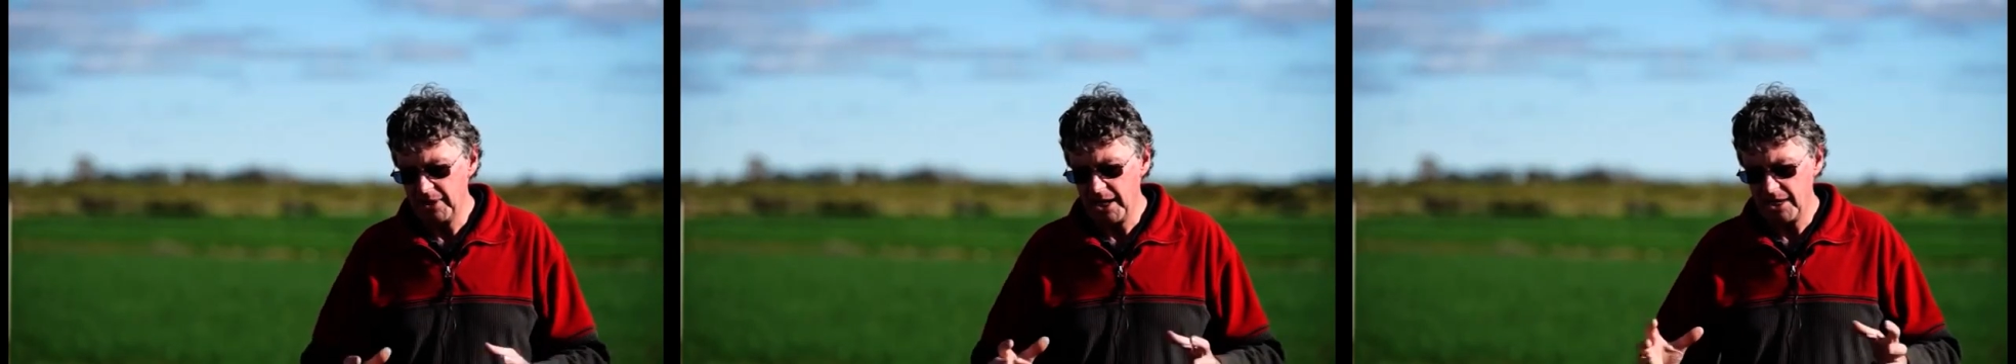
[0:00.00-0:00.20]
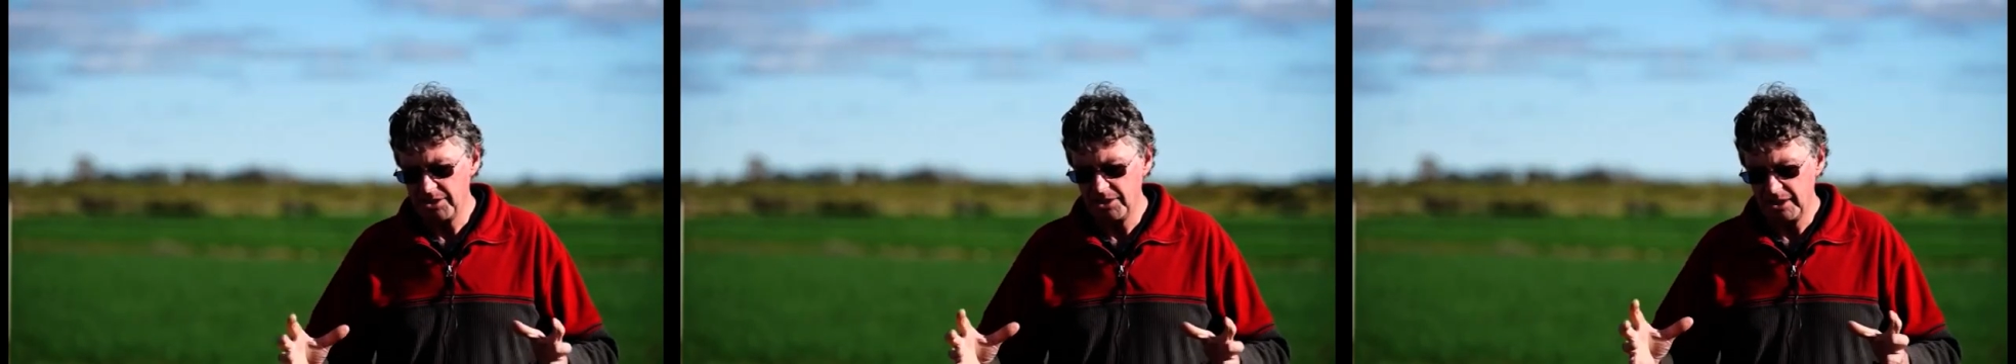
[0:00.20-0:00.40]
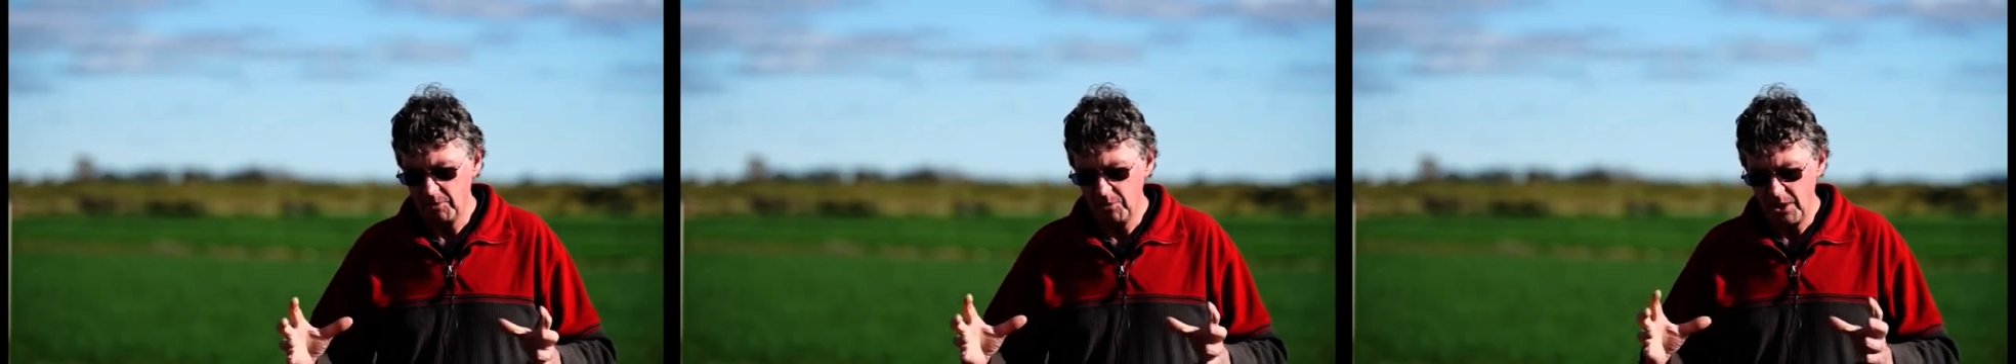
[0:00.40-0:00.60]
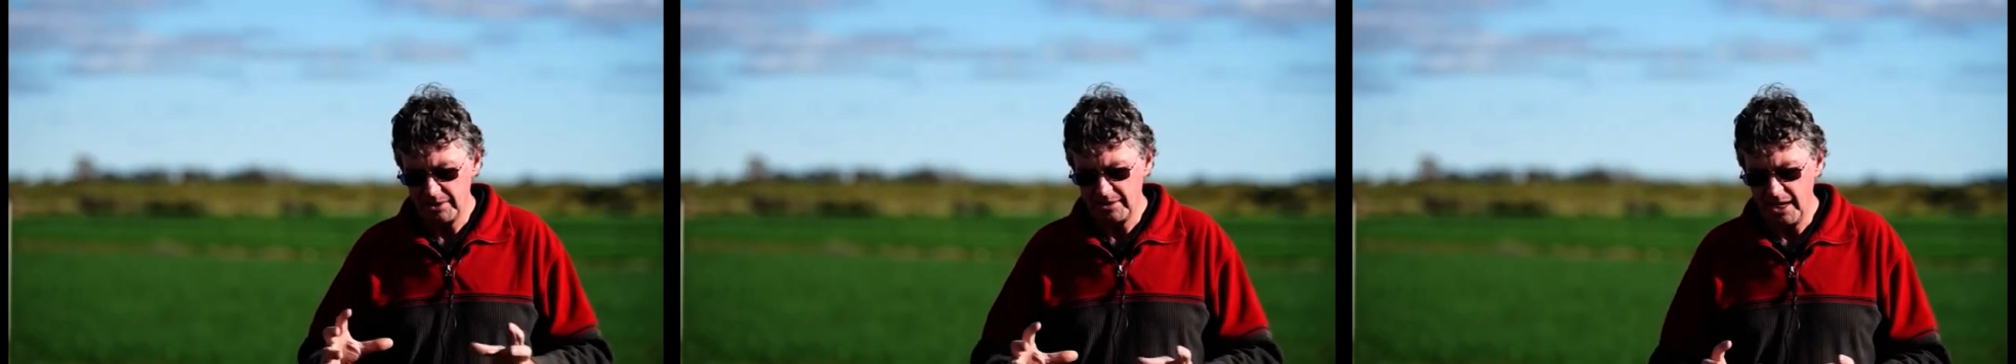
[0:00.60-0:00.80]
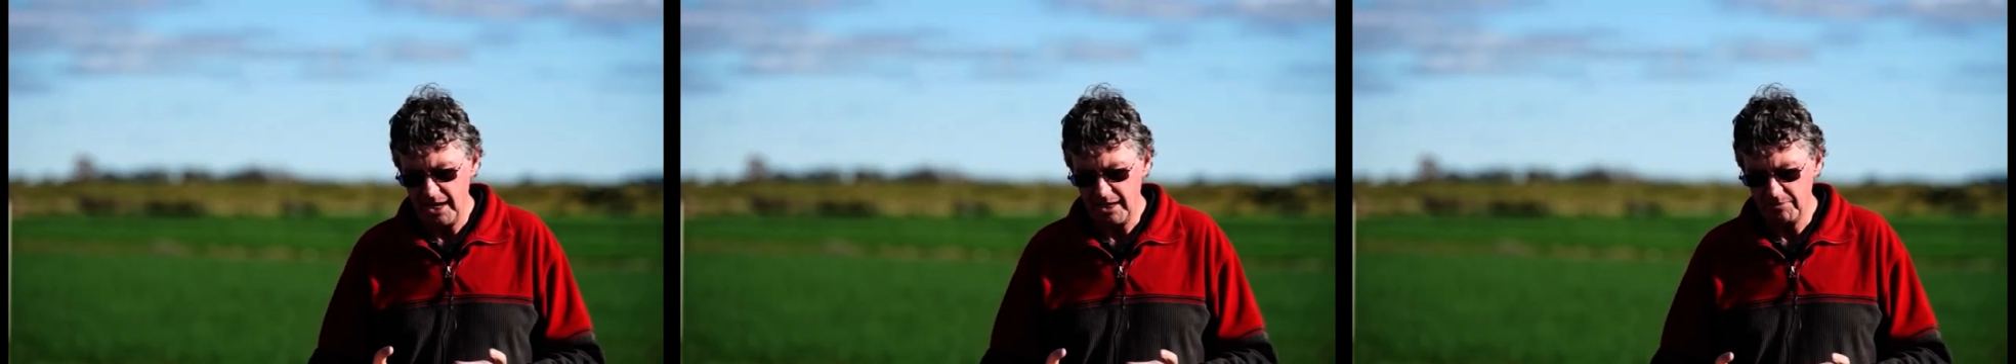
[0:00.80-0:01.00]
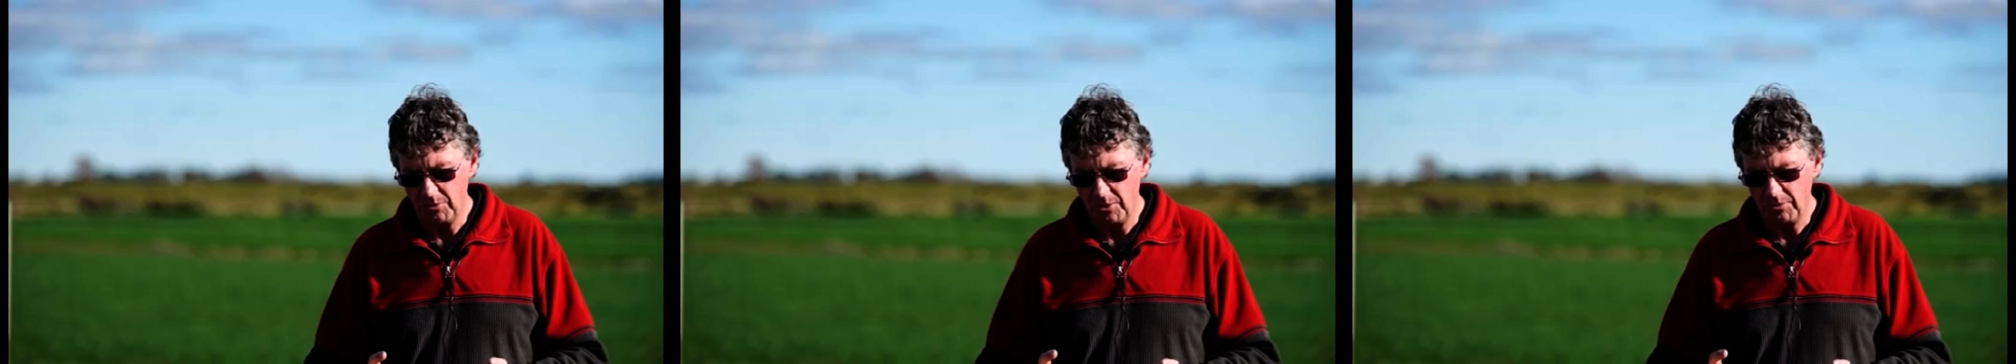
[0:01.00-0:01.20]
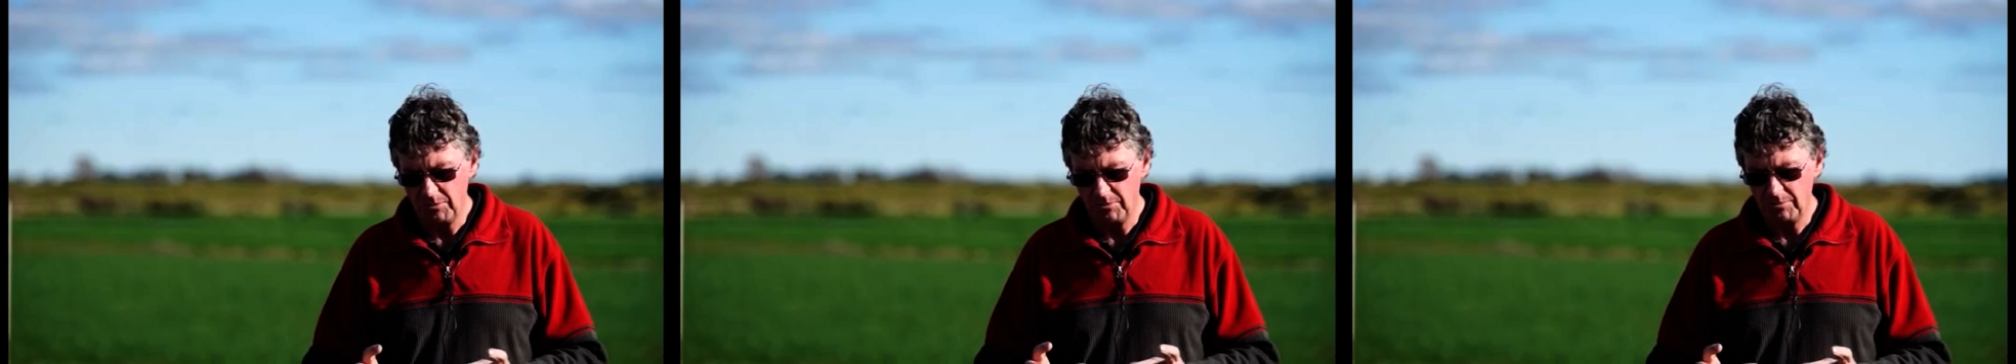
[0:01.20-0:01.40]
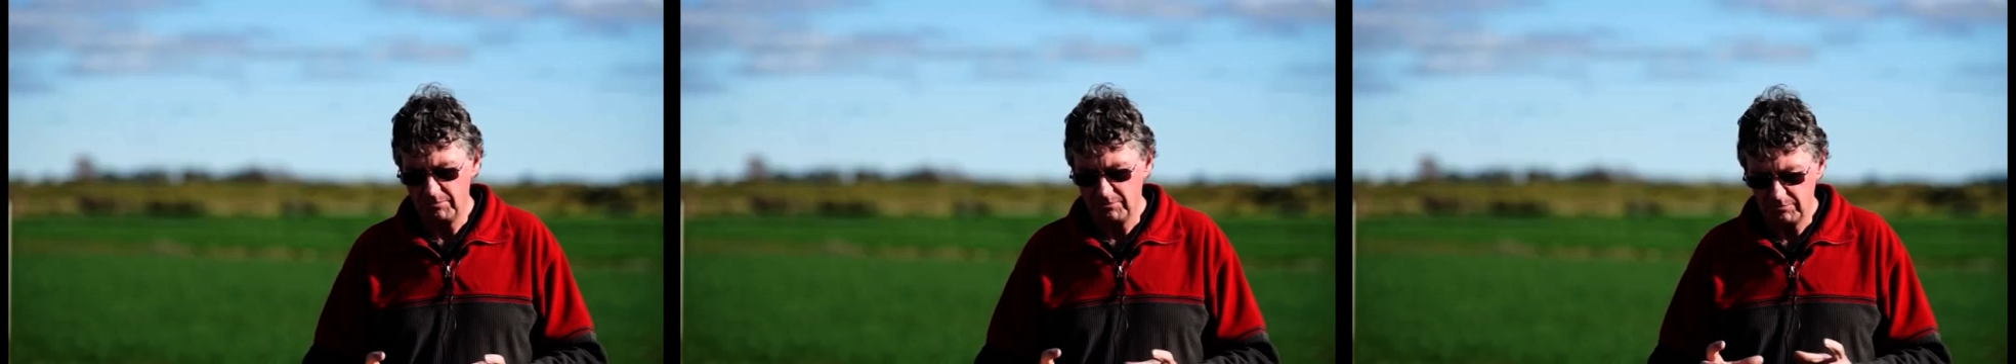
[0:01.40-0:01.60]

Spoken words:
we actually worked out, well,